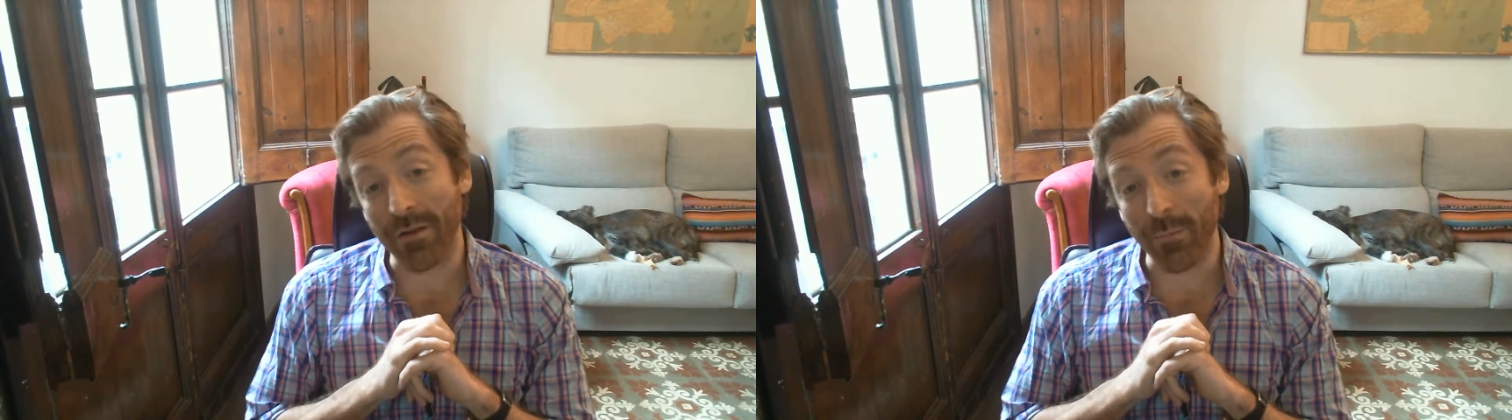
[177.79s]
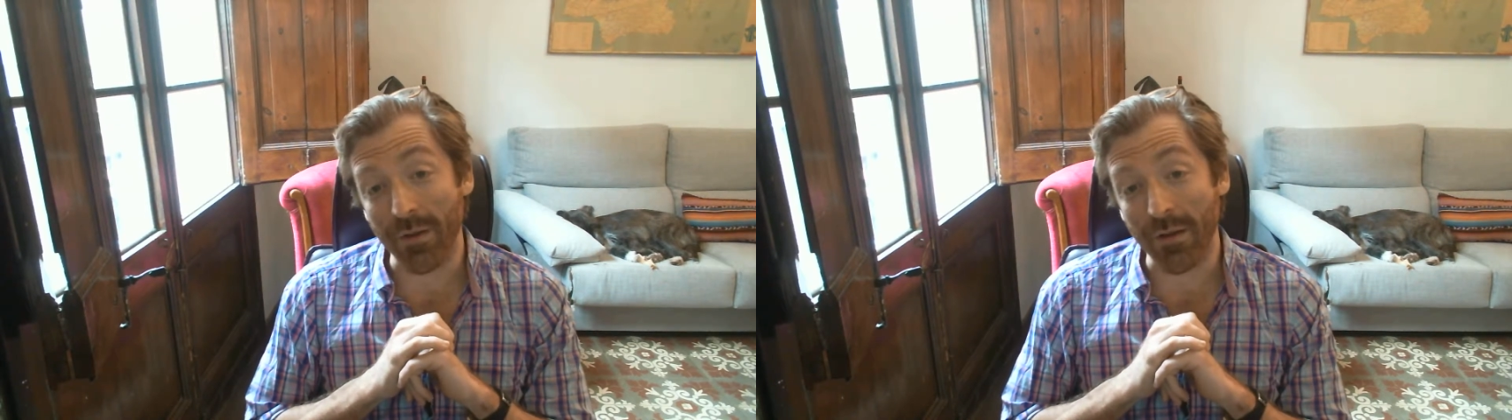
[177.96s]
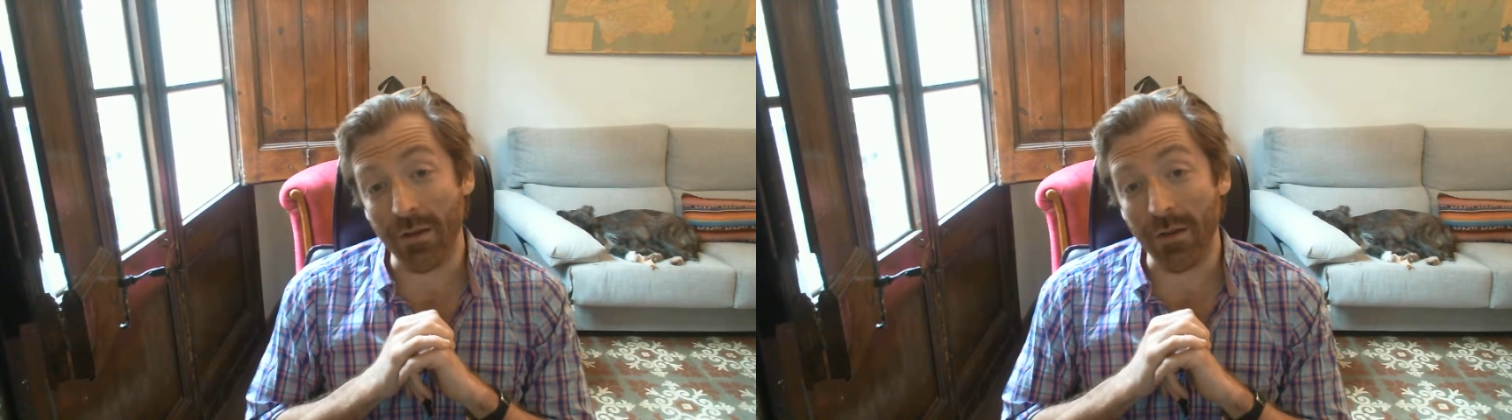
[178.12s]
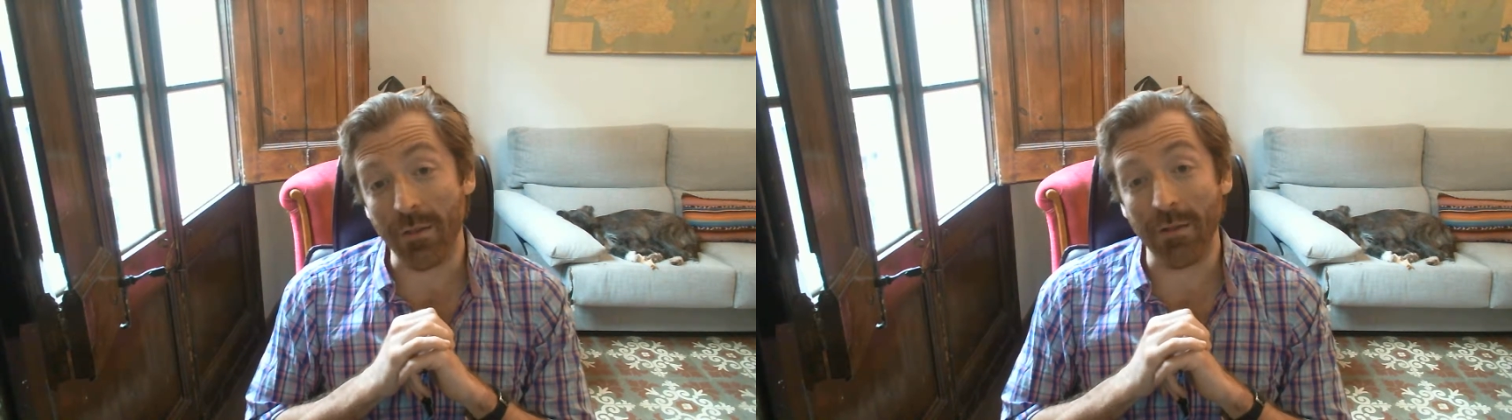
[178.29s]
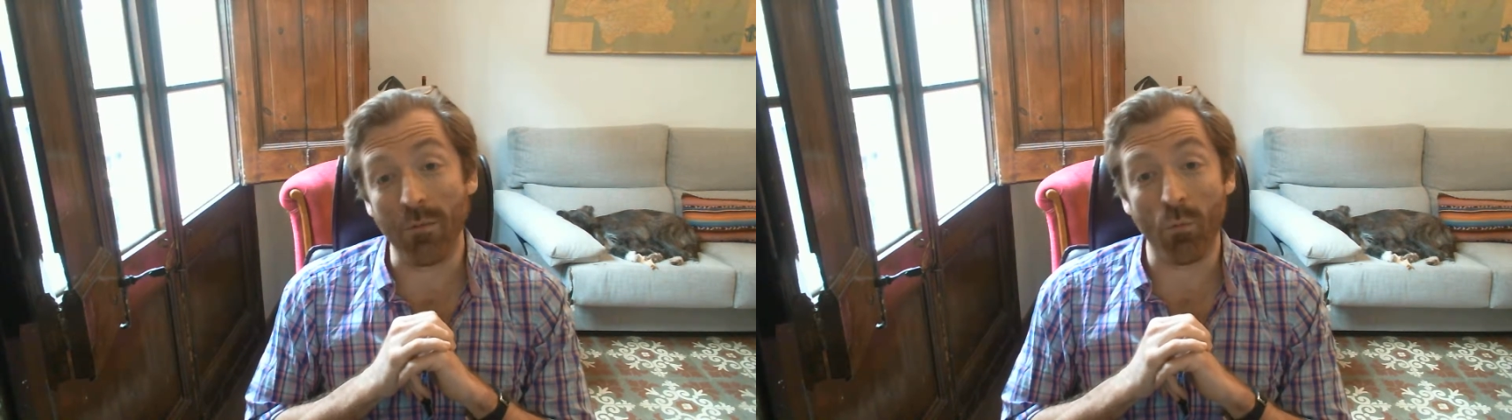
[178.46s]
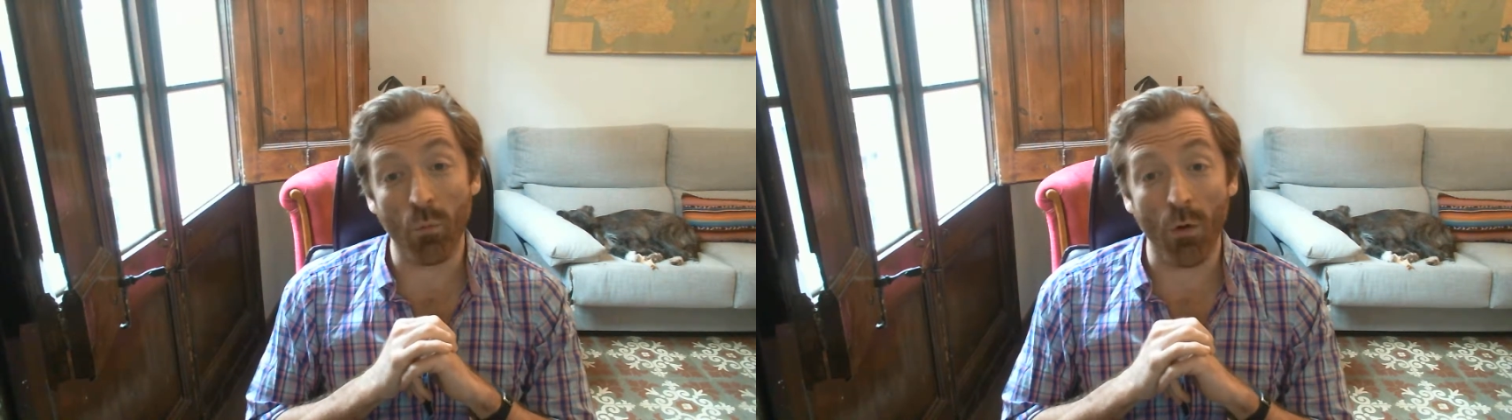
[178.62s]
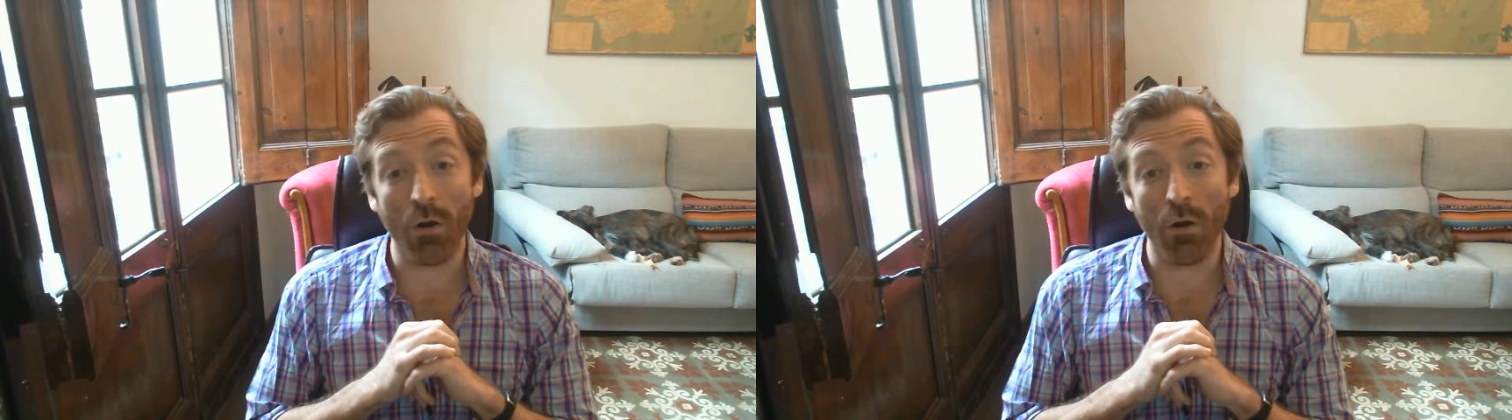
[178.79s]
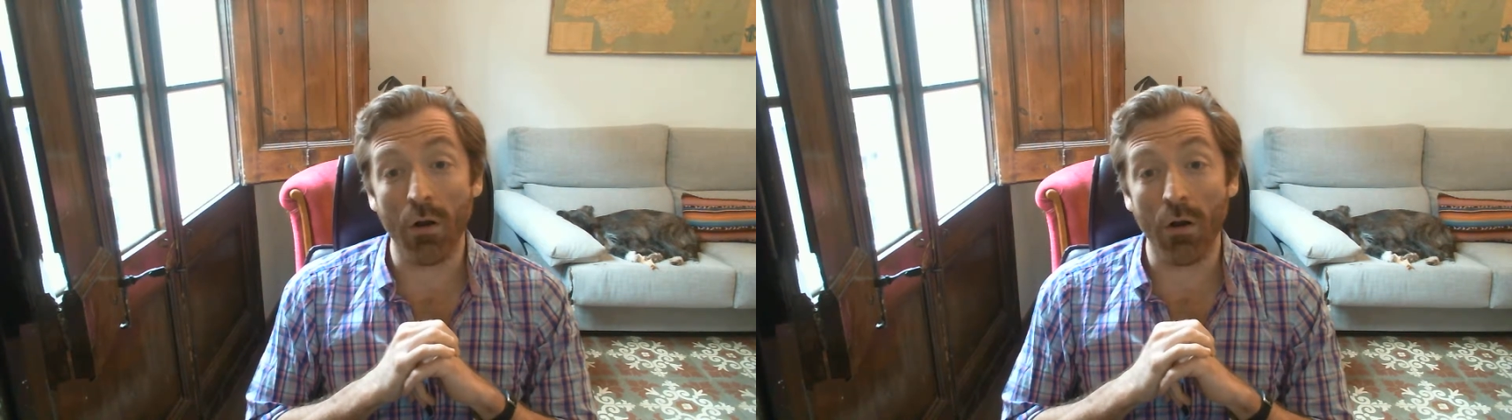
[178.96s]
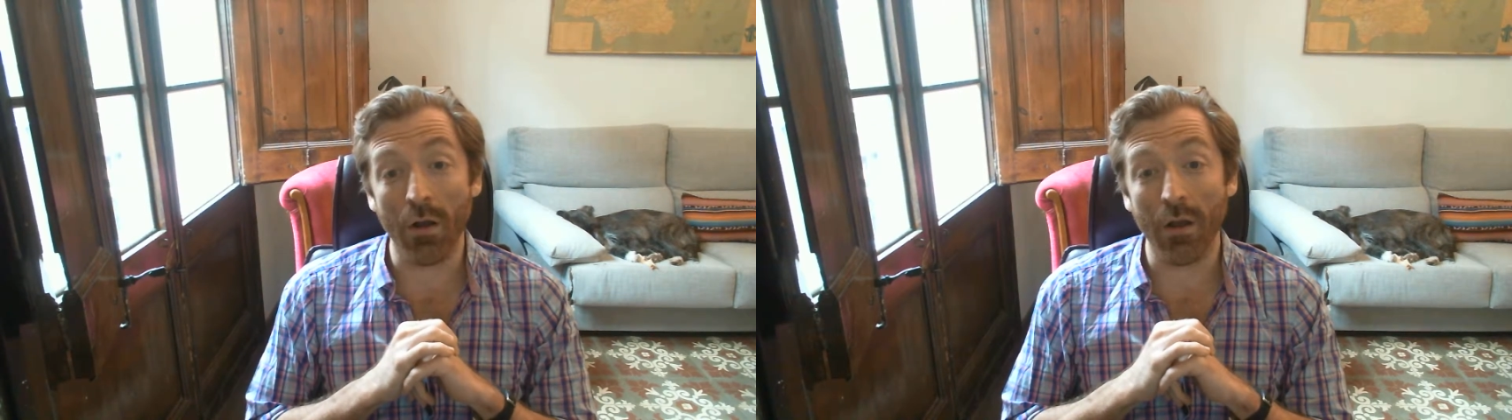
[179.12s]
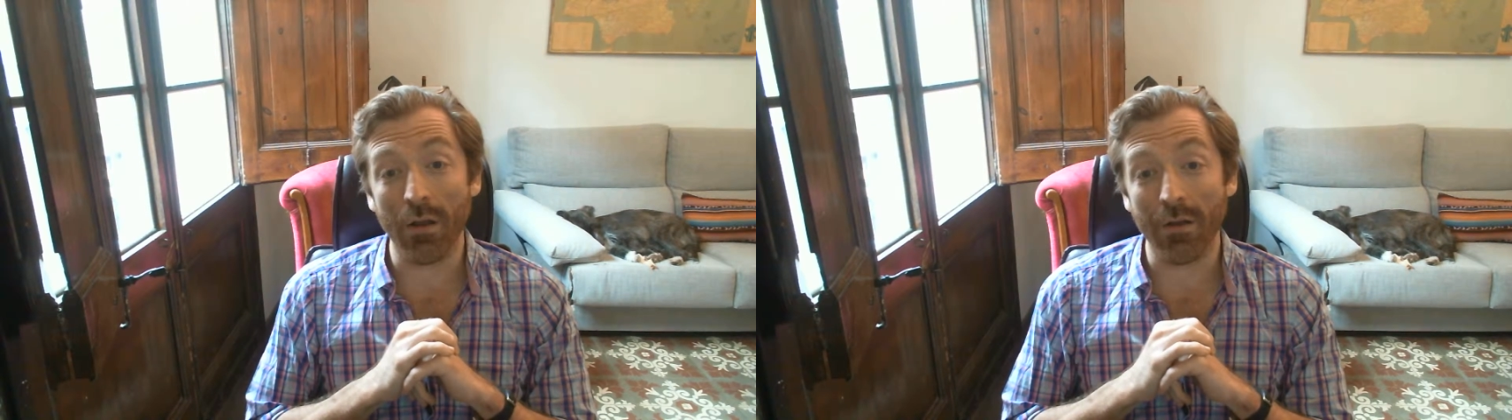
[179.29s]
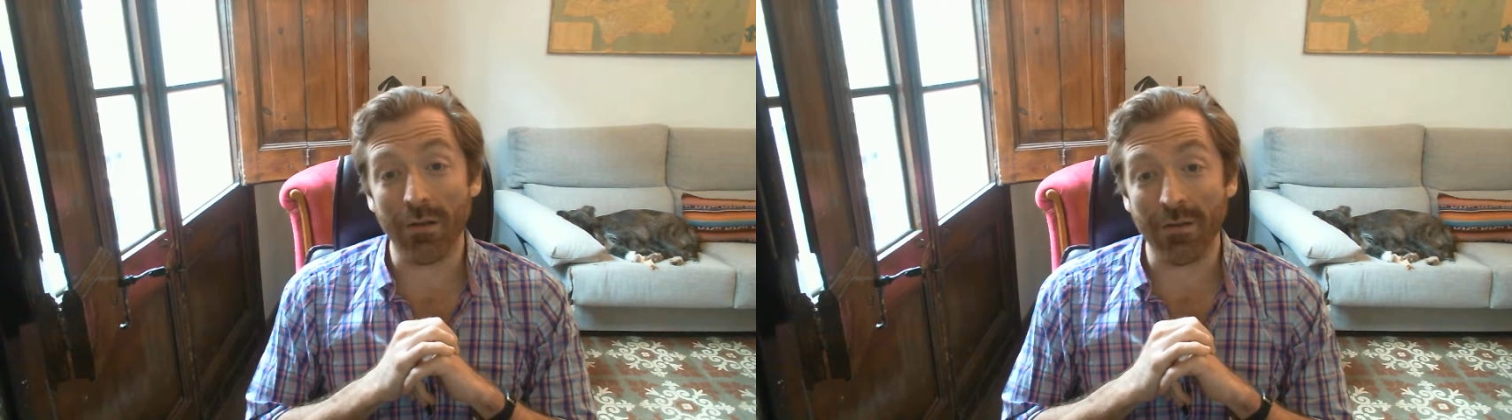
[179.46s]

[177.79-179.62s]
to be the wrong